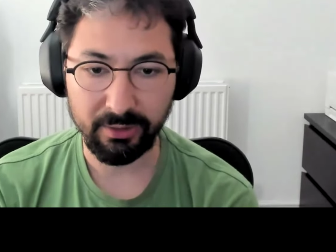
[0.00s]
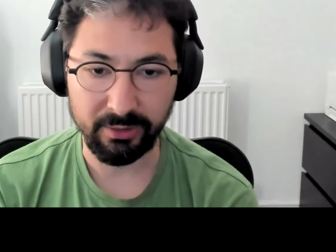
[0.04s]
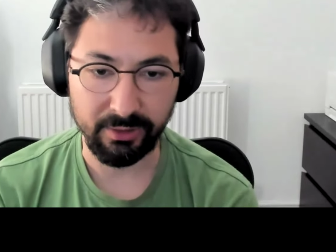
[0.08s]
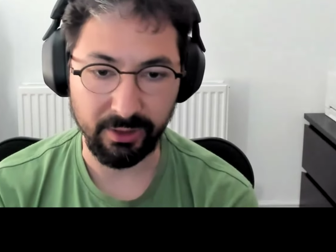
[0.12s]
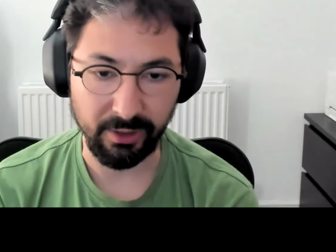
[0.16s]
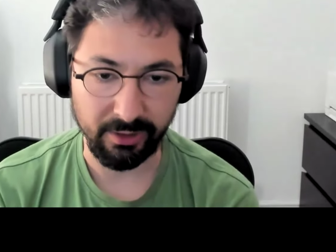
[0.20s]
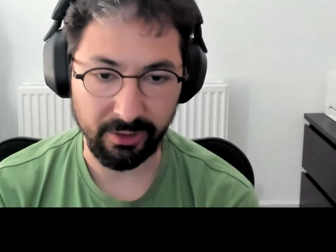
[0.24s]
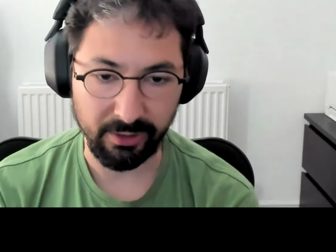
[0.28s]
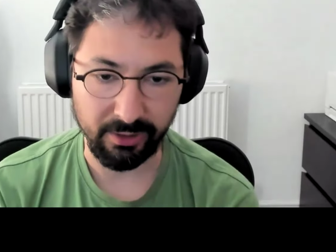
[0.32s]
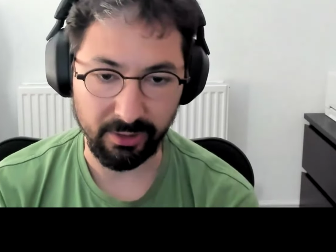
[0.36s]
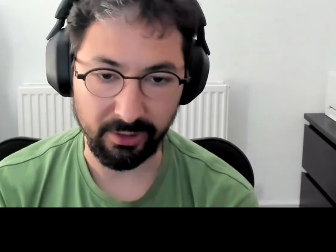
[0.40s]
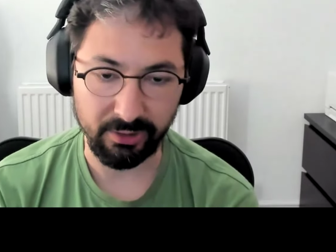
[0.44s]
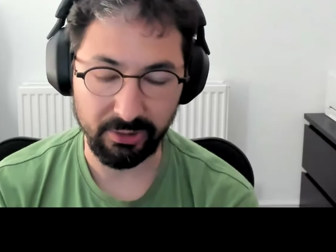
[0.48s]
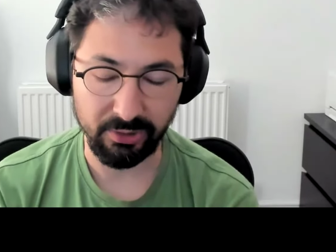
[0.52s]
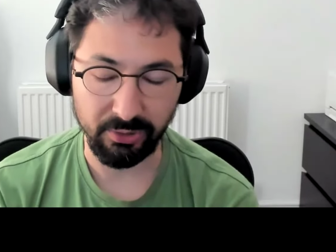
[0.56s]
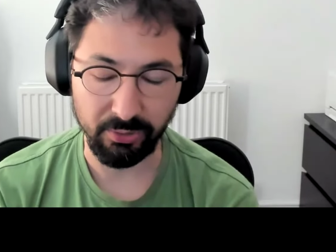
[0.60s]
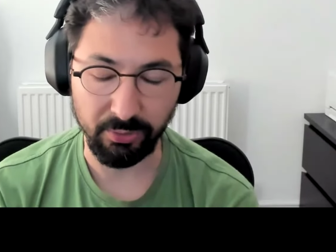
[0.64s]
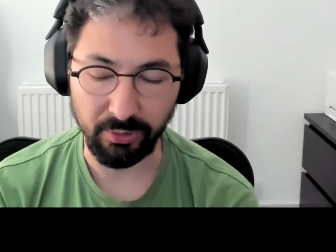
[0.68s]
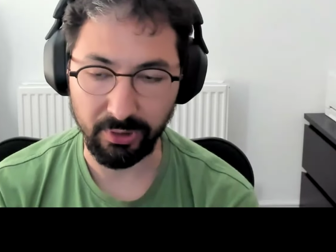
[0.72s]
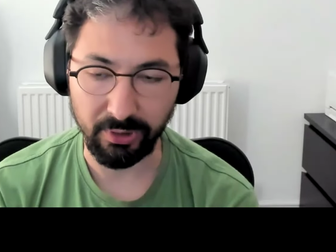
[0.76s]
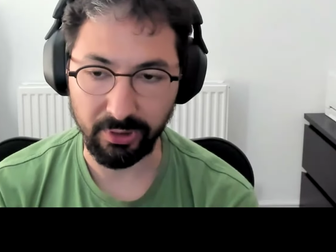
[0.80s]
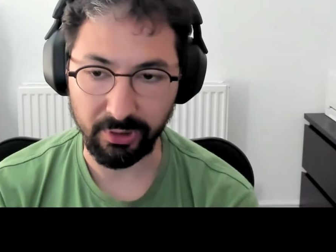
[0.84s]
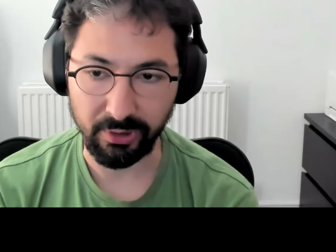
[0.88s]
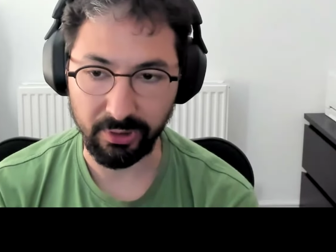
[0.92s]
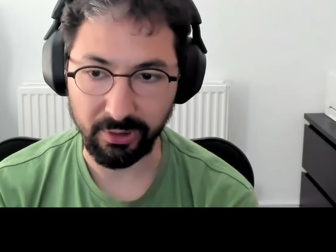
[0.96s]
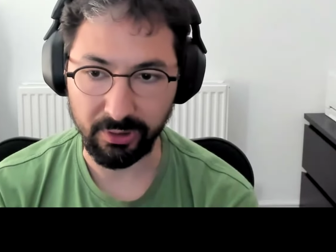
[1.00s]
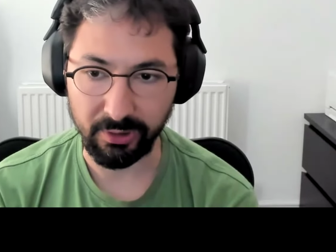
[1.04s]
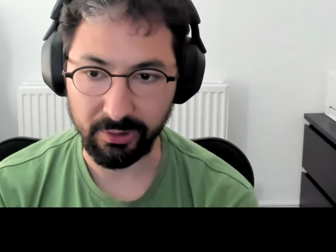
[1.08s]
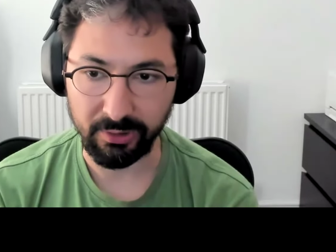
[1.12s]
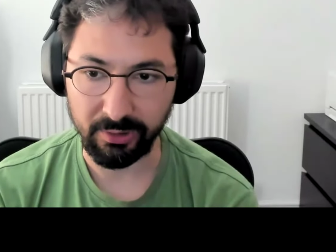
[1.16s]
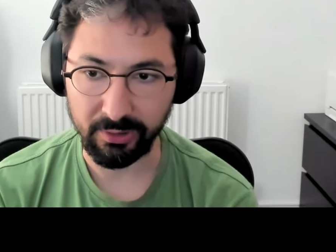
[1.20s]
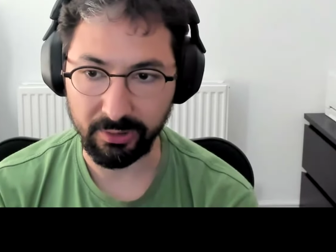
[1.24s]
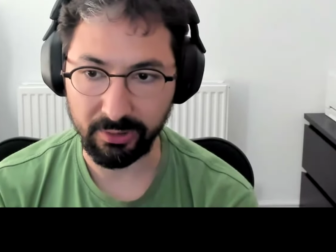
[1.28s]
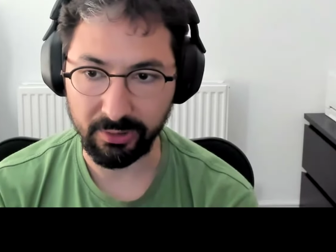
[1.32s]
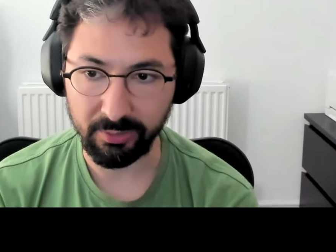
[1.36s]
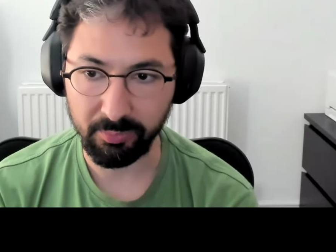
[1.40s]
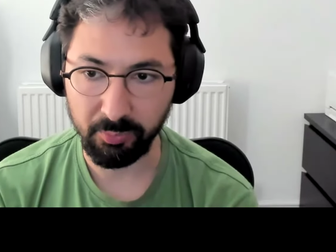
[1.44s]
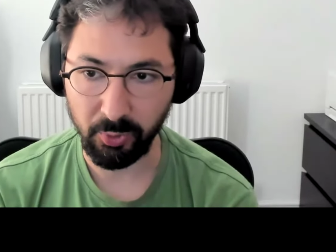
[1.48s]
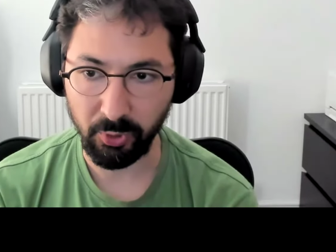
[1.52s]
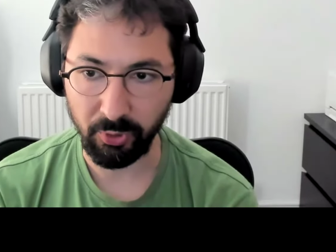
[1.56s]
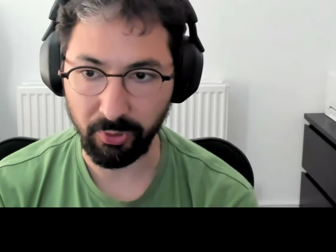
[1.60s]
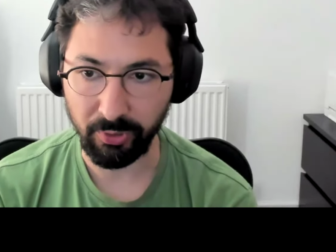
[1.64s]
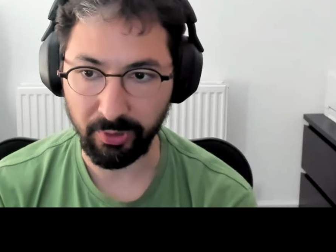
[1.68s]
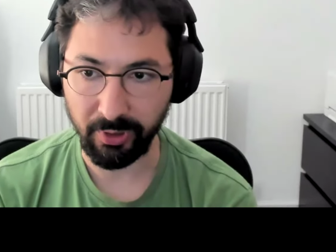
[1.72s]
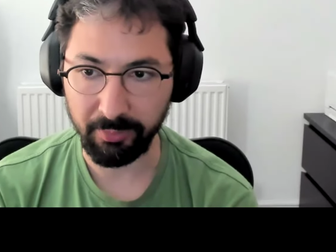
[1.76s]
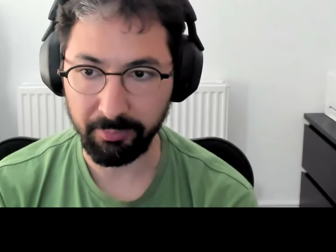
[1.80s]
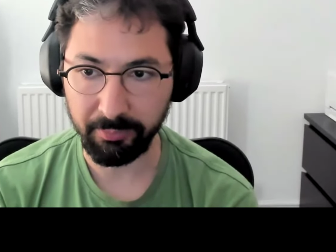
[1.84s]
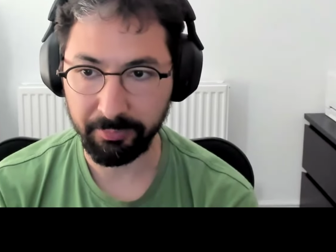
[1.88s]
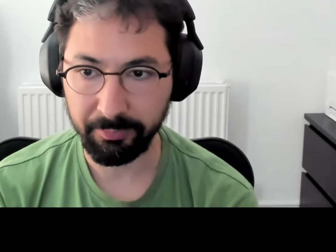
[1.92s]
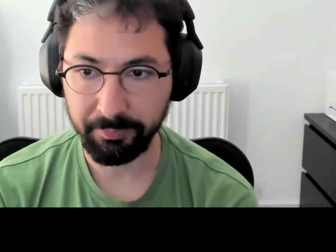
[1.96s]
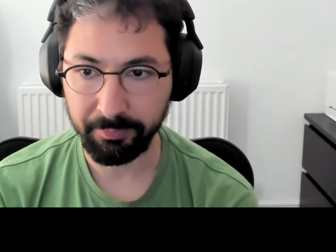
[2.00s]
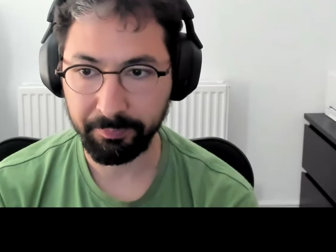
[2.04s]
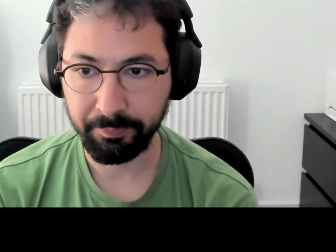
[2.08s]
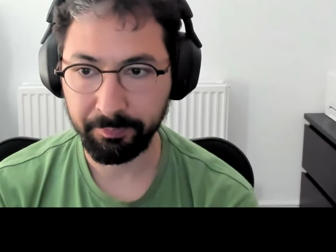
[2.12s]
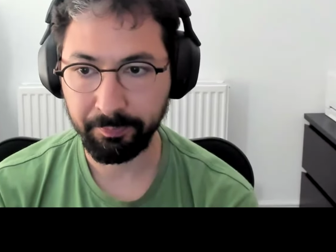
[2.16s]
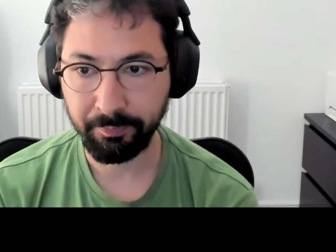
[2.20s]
the techniques you learn in this program.